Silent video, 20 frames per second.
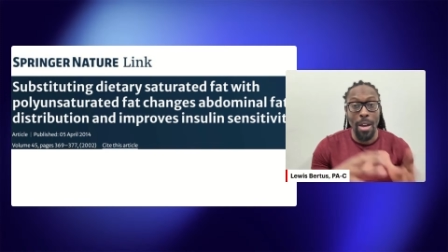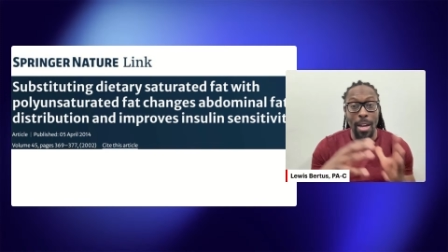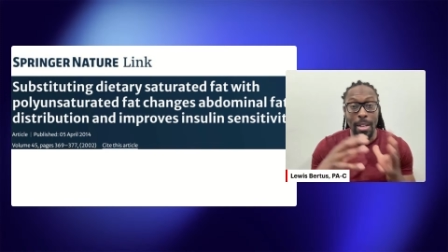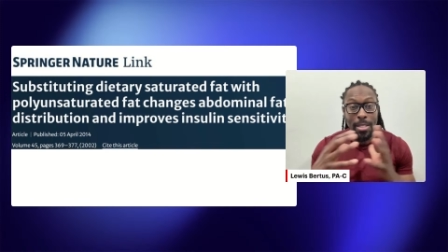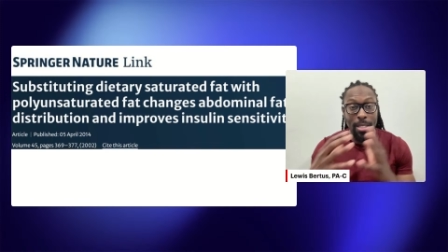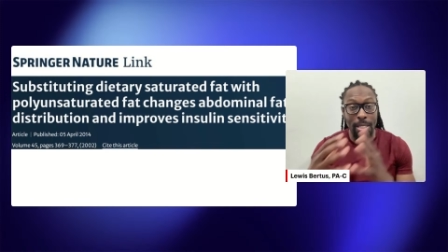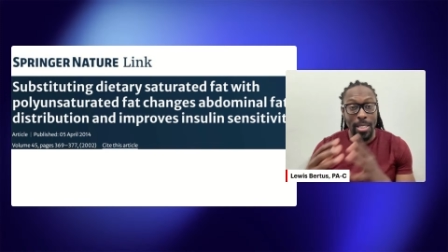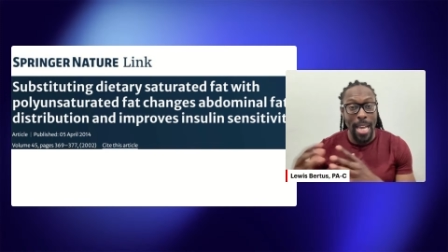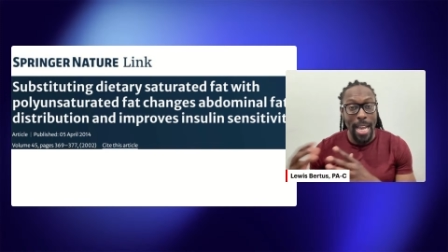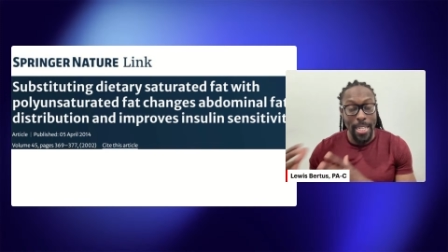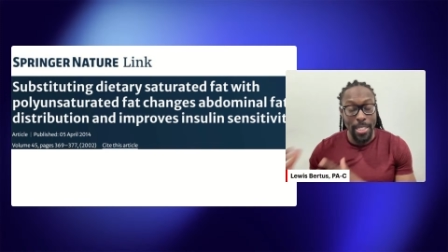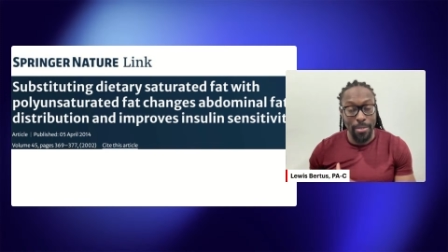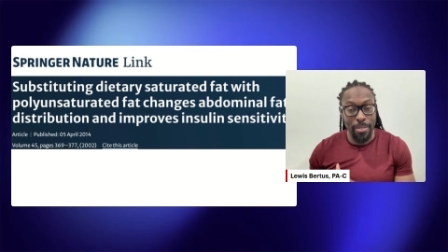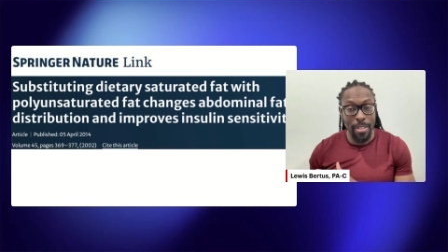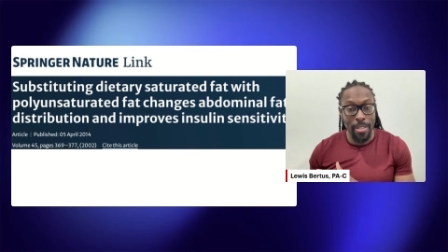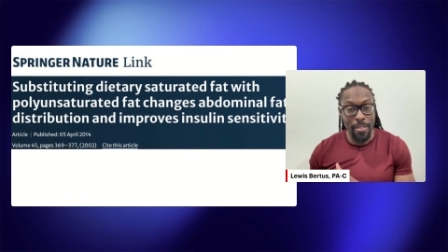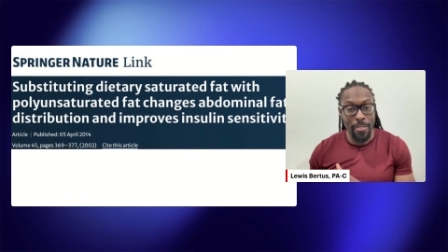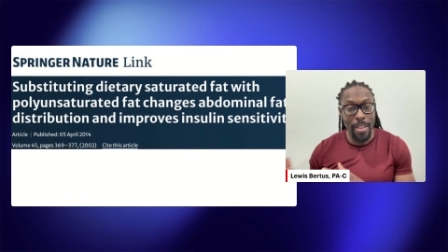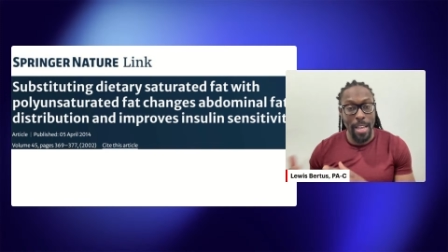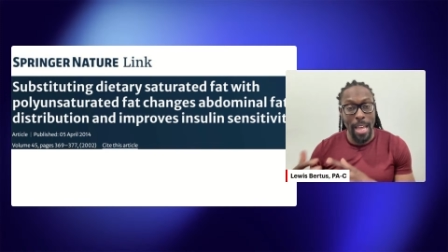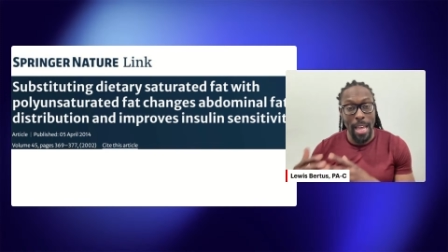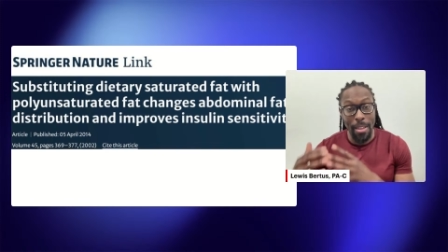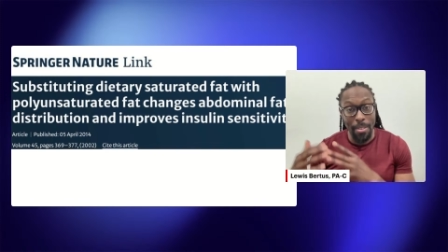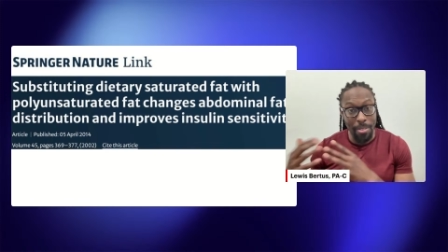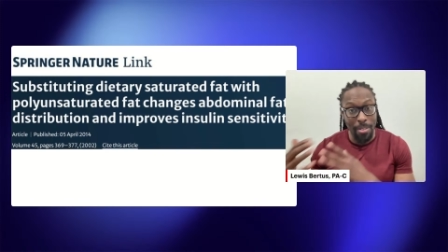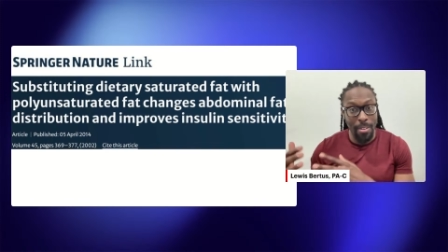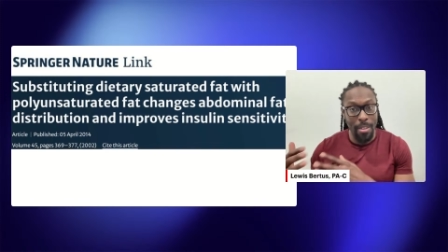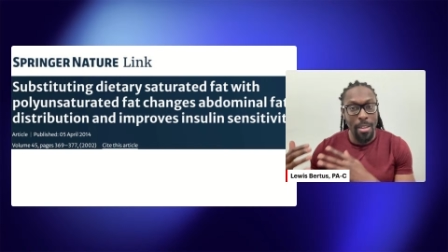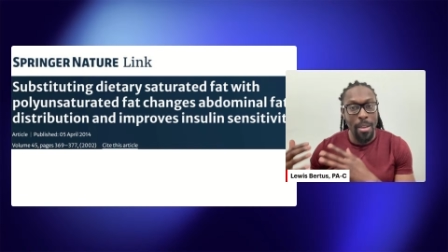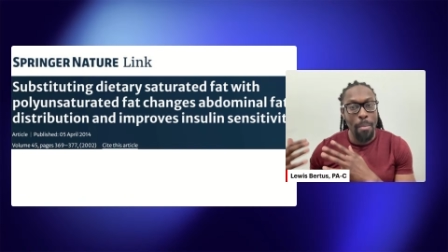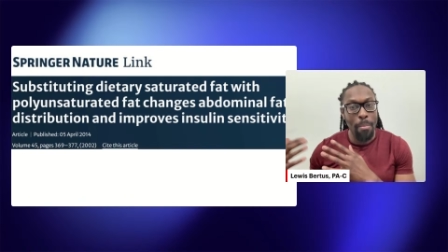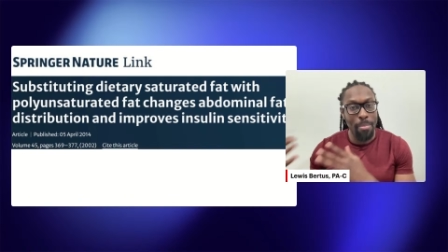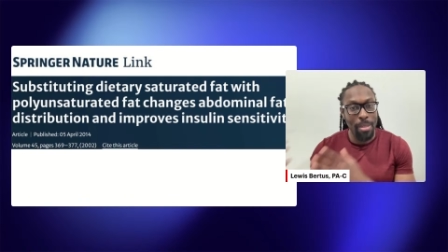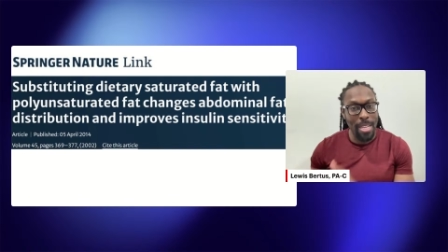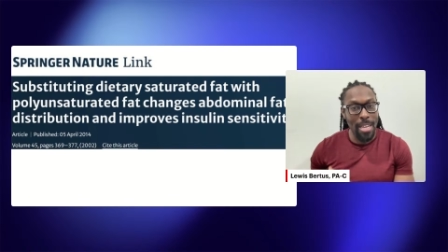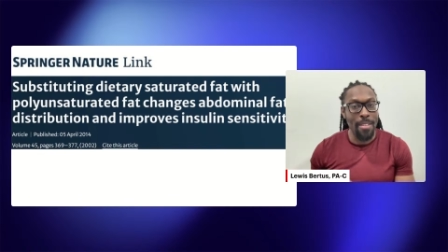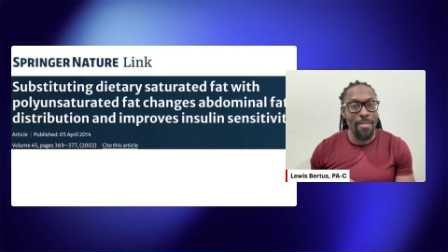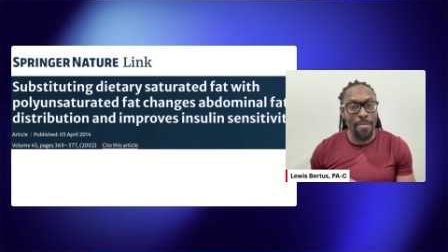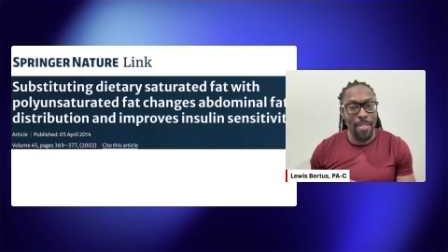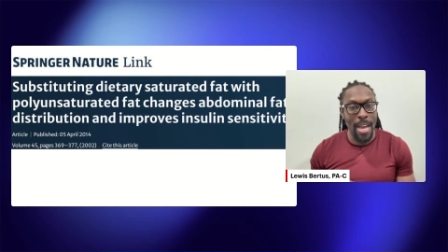unsaturated healthy
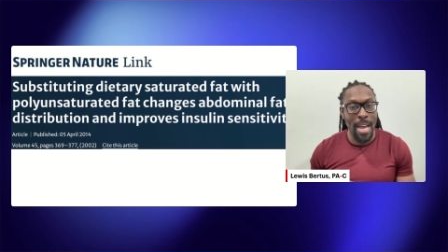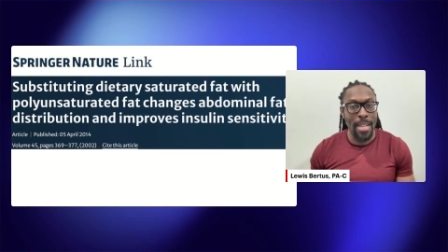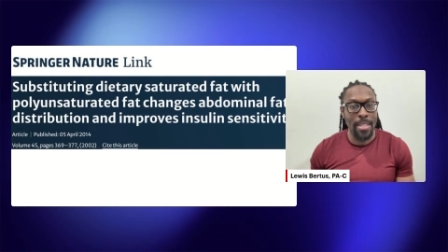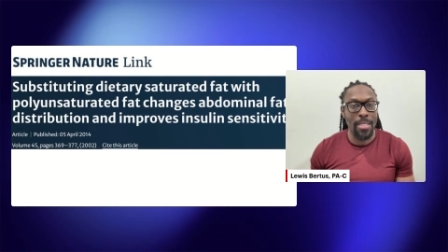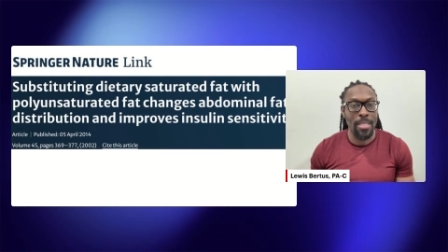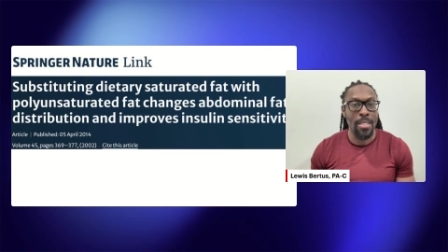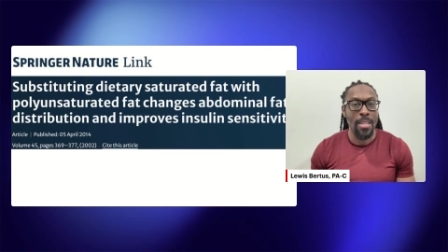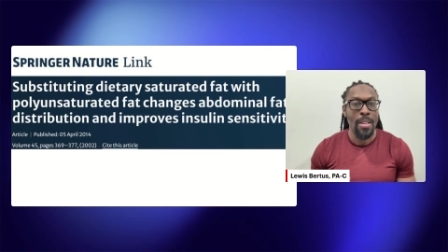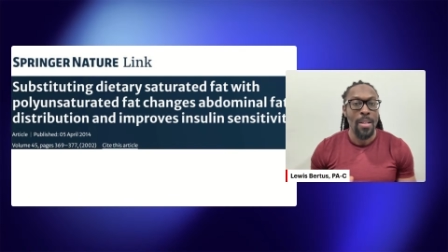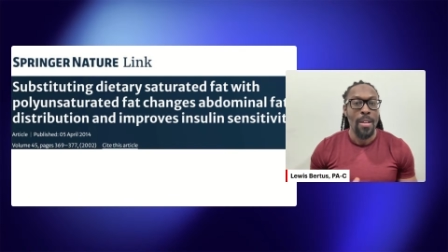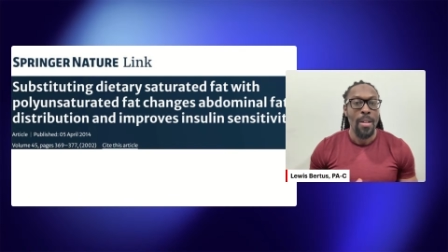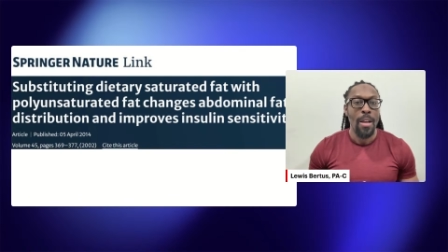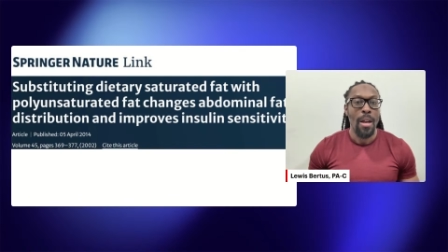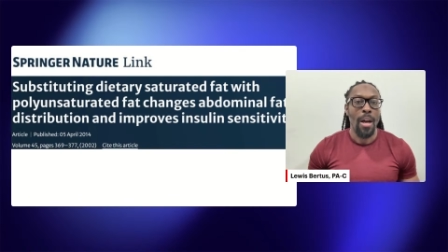plant fats